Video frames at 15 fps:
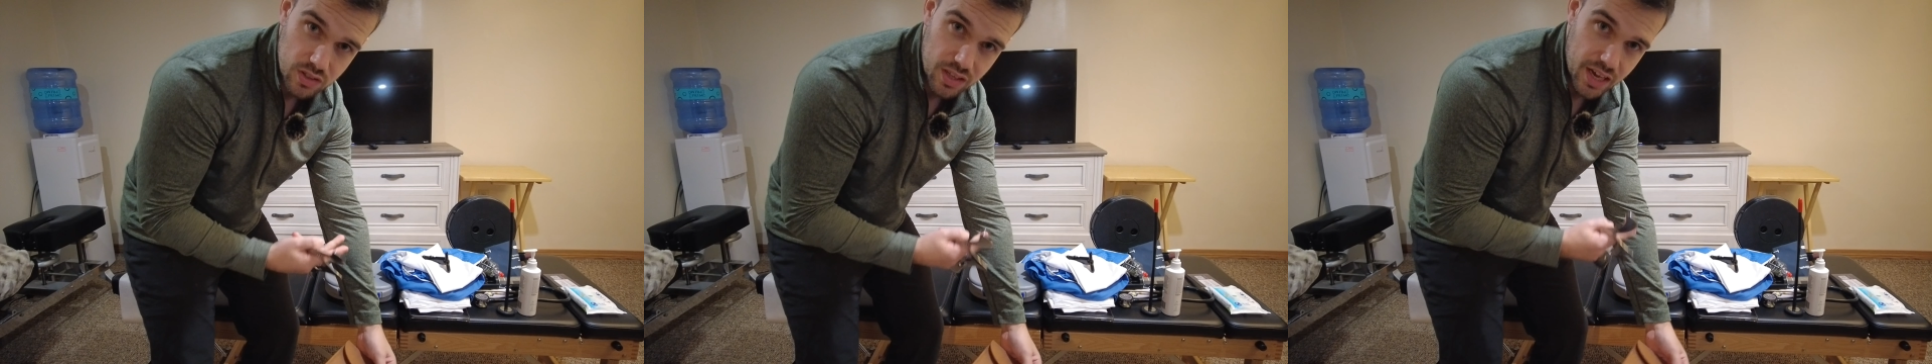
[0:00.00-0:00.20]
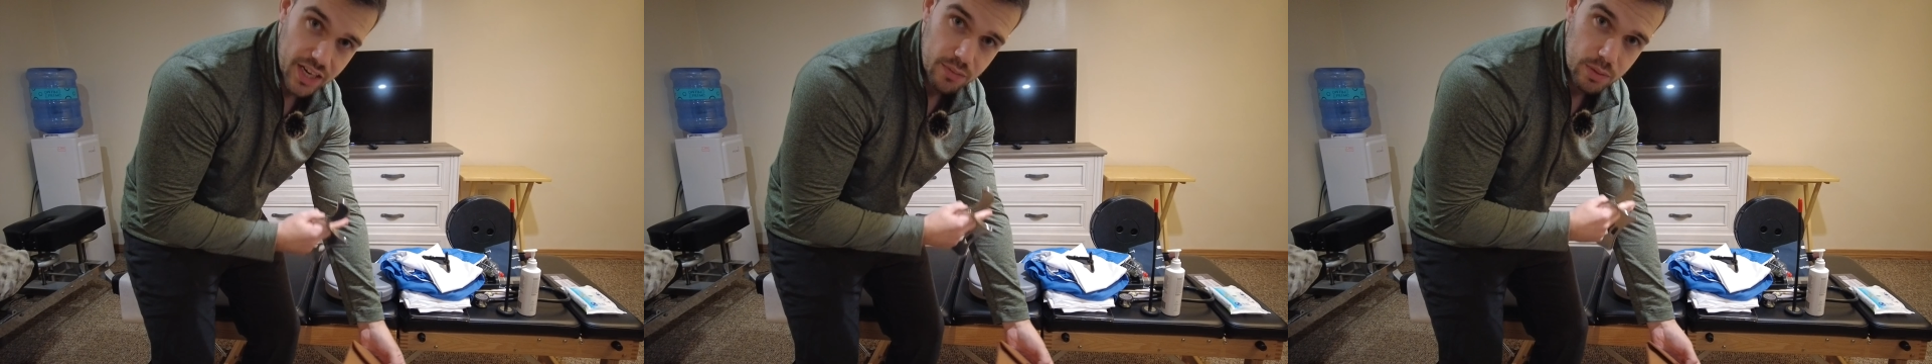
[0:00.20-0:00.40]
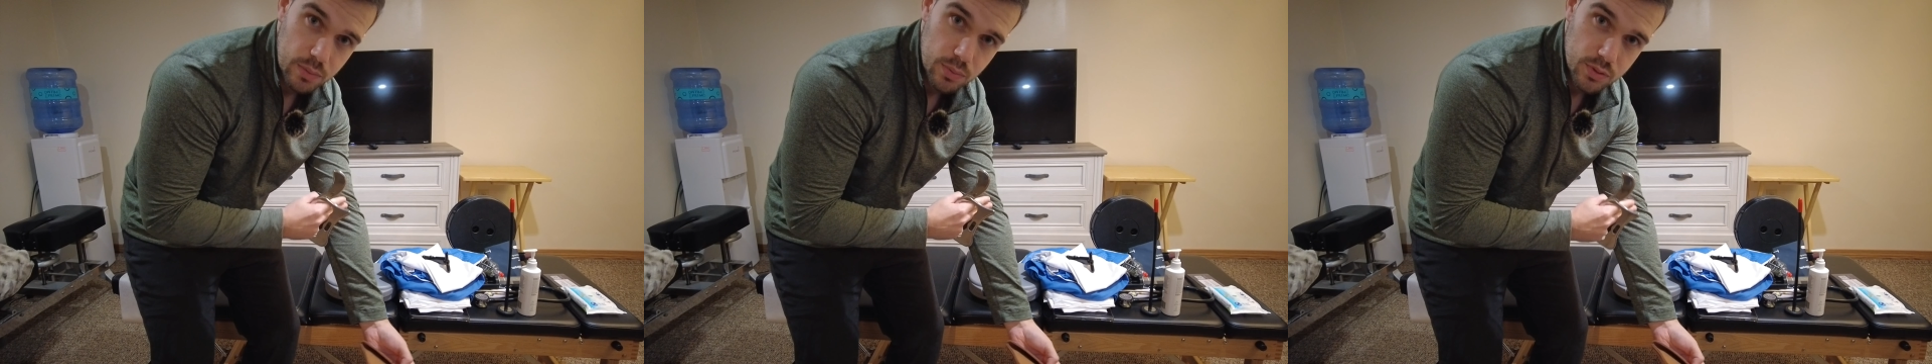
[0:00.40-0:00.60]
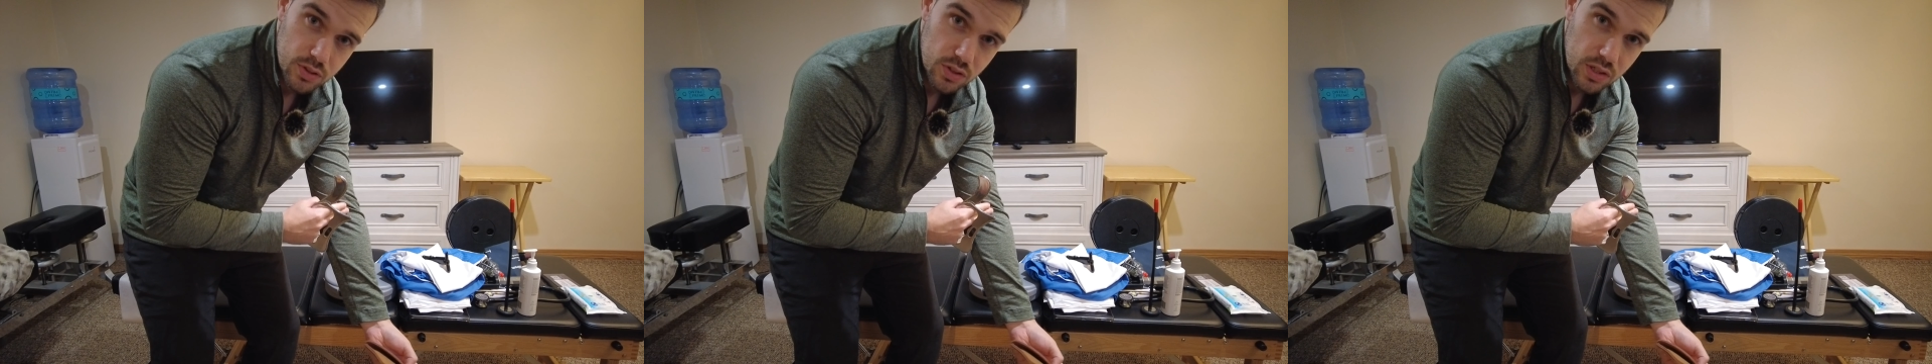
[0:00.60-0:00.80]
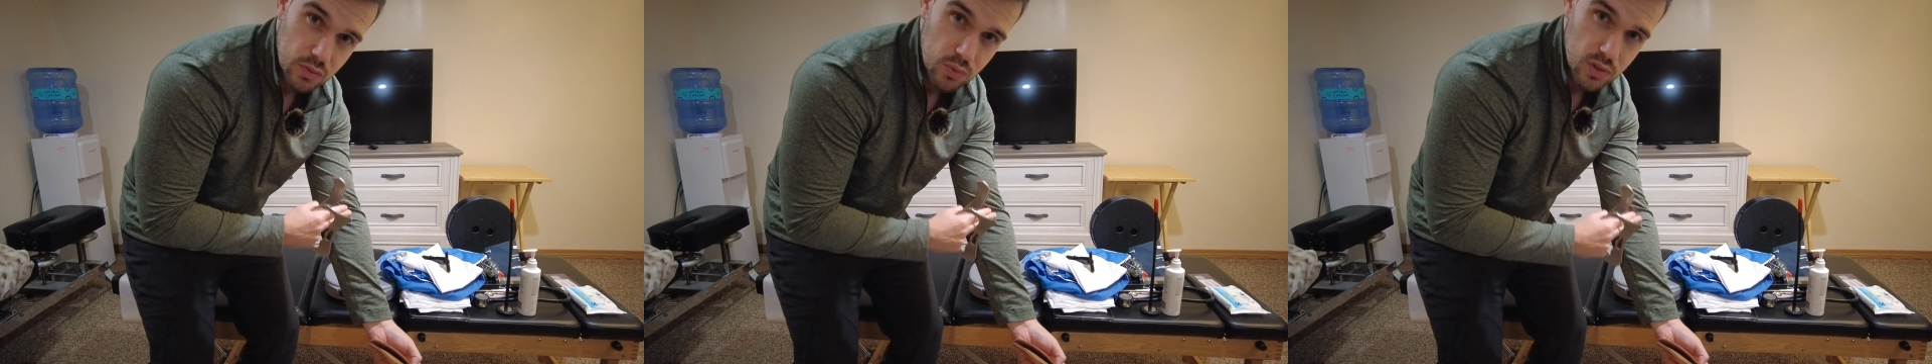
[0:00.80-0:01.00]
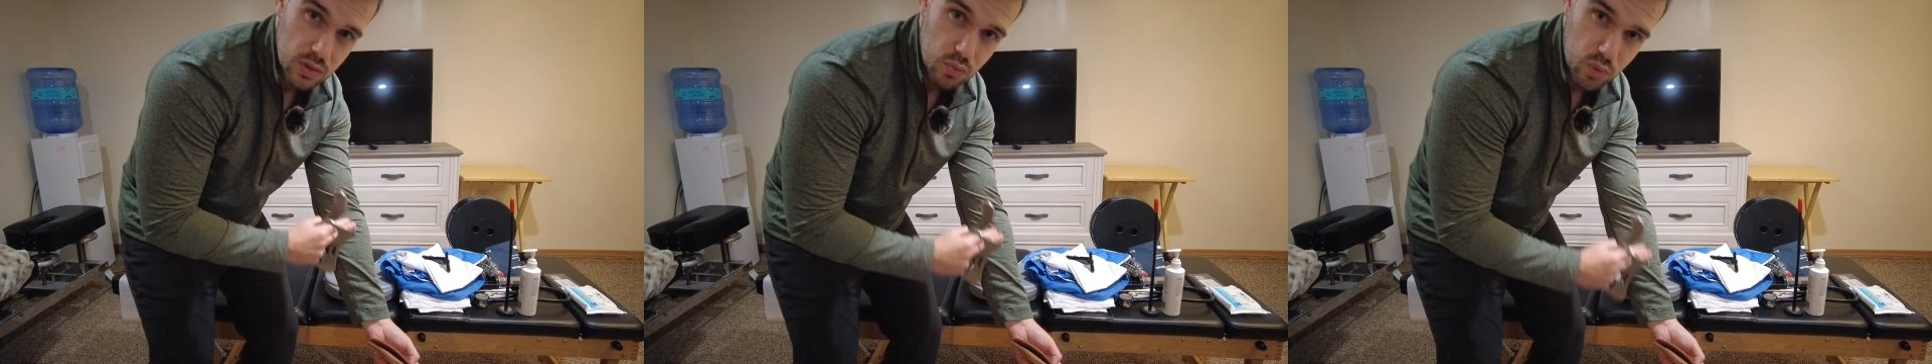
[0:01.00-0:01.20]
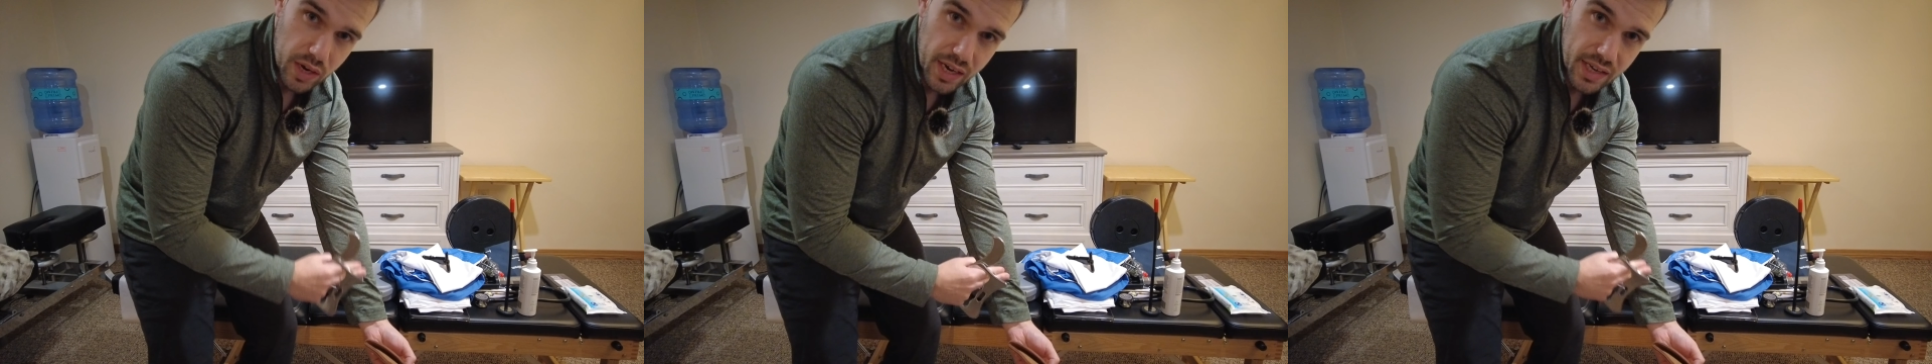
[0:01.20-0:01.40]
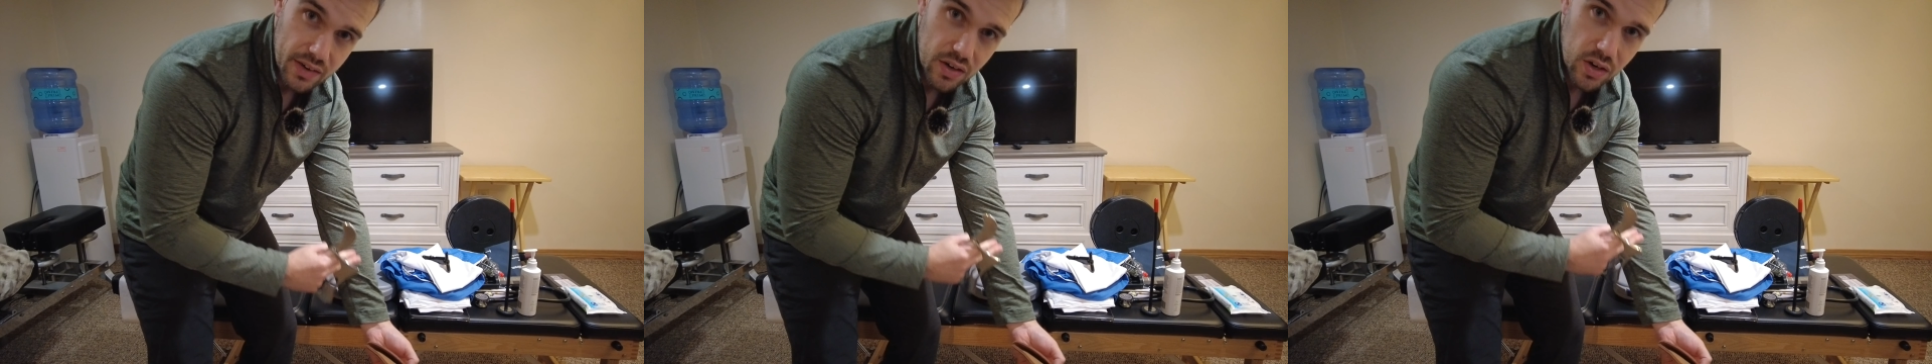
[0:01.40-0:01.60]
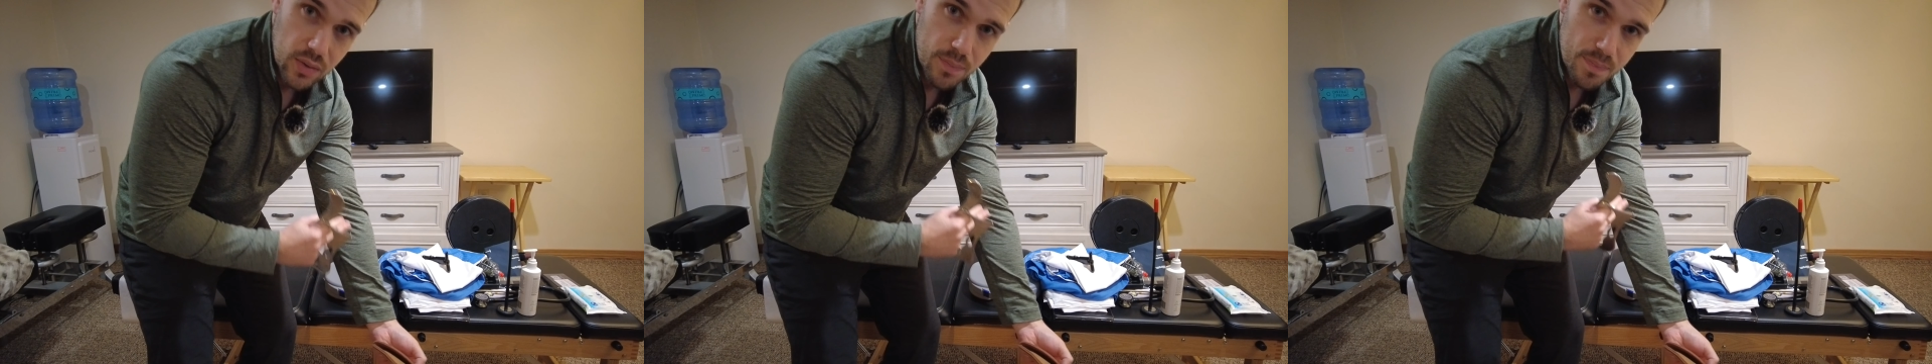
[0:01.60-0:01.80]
online of people turning really red